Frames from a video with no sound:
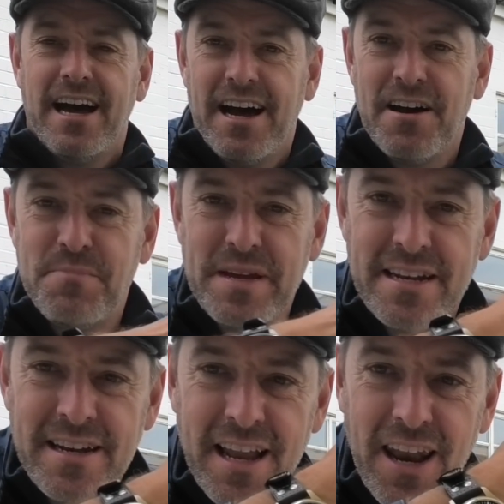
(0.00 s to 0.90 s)
I've
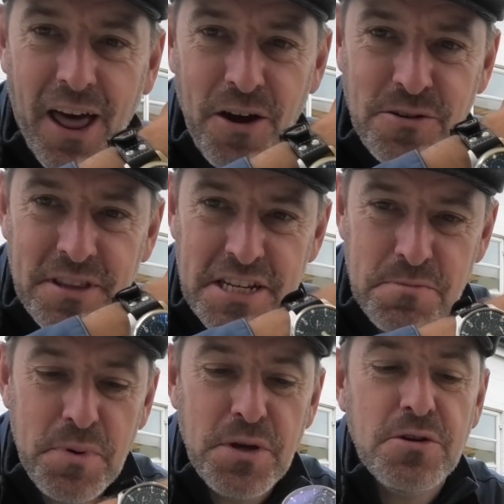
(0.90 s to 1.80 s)
been loaned this
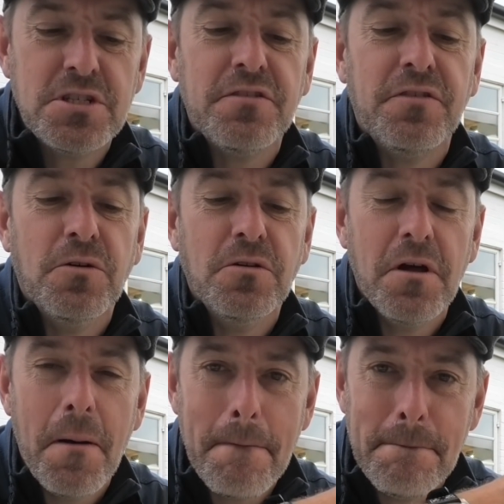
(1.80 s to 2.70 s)
beautiful
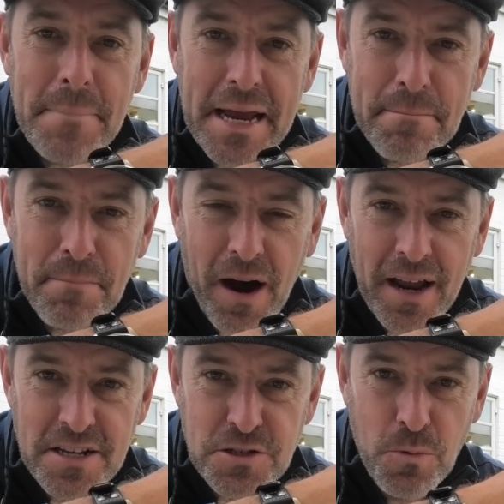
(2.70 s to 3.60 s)
Big
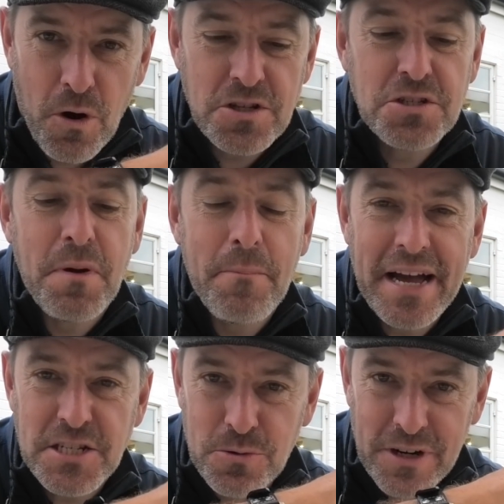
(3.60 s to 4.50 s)
Pilot's Watch
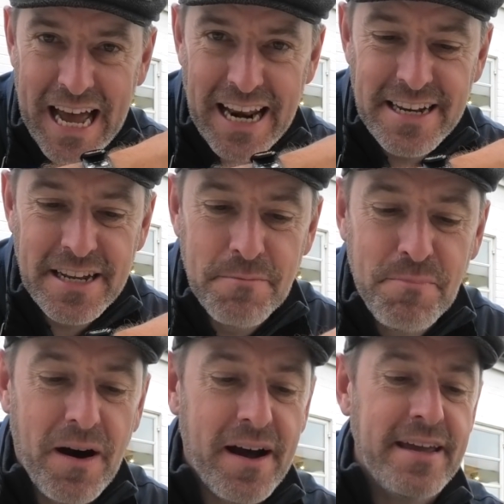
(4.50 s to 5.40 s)
perpetual calendar
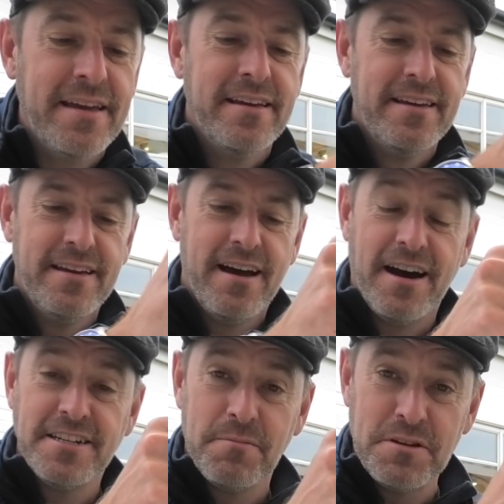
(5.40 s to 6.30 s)
by
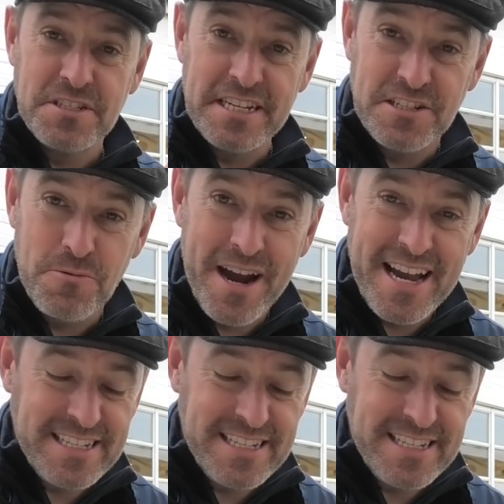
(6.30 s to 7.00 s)
IWC to wear